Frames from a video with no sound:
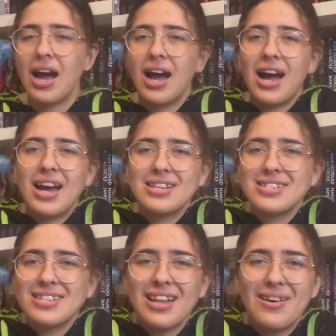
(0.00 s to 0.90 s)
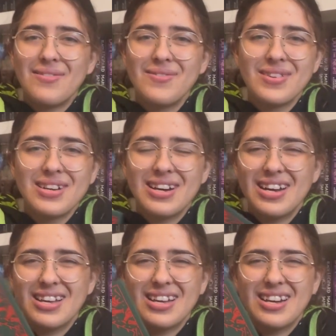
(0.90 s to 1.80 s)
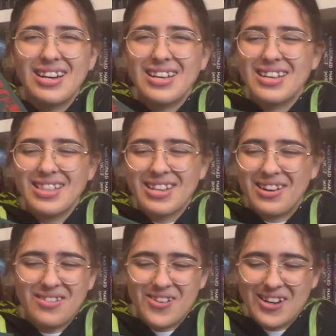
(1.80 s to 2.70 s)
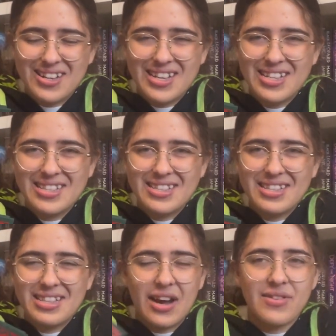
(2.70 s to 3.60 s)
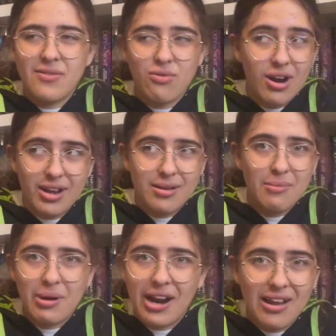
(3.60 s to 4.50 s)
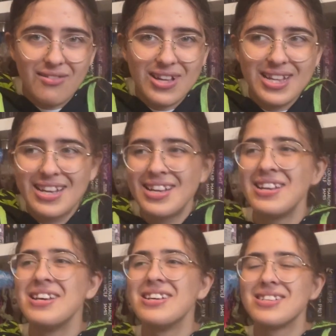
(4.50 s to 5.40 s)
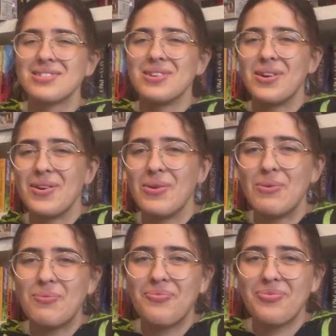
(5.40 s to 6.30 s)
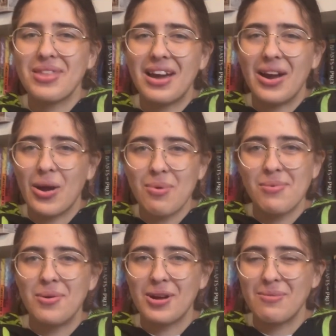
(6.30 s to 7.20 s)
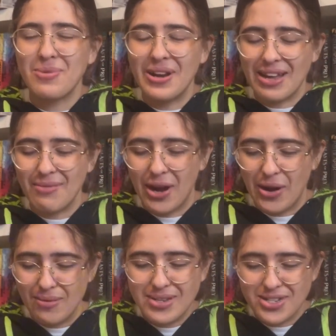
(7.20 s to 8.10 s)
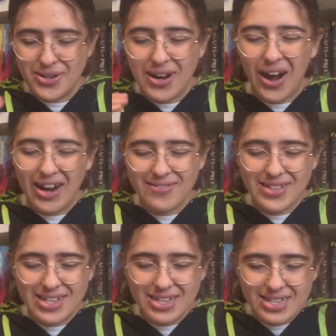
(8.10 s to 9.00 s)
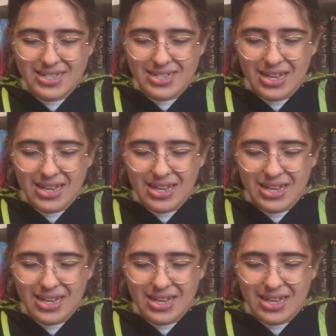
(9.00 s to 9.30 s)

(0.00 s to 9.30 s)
I just love The Nutcracker. I've never read it, but I love it. So I hope I'm not putting my hopes too high for this.